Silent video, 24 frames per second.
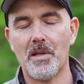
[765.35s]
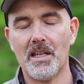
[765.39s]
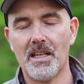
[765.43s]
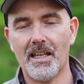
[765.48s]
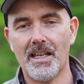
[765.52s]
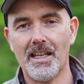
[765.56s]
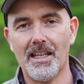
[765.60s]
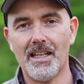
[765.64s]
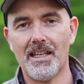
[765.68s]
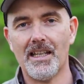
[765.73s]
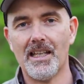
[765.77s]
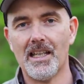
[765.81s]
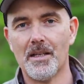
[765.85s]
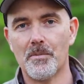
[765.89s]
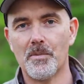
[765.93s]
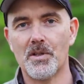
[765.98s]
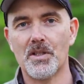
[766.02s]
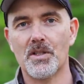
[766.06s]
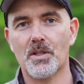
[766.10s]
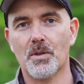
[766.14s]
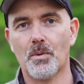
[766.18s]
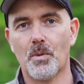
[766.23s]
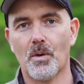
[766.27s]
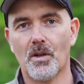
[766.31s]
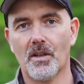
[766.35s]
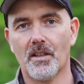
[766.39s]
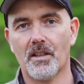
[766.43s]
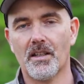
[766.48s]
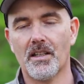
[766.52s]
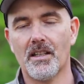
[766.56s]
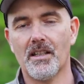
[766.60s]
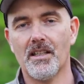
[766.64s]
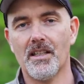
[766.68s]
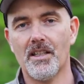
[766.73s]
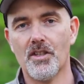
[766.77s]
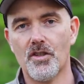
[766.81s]
any image
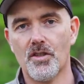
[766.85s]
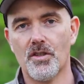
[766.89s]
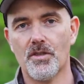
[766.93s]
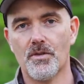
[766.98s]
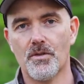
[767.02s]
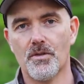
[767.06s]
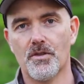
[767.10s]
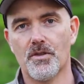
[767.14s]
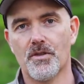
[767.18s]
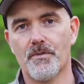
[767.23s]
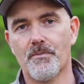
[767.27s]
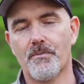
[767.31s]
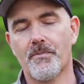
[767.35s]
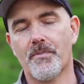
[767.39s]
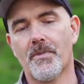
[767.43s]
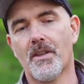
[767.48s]
quality issues.